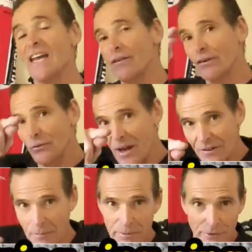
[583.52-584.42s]
even
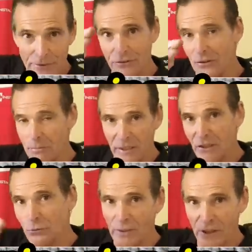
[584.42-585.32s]
around the pivots, the
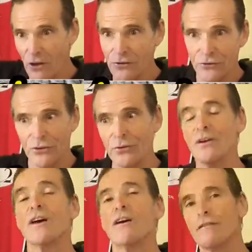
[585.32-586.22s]
pins where they go
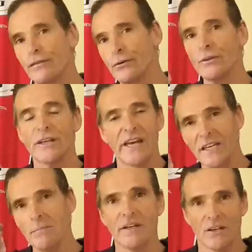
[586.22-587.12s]
through, filled in
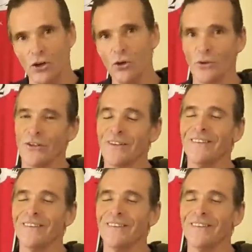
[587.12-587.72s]
any bit it could.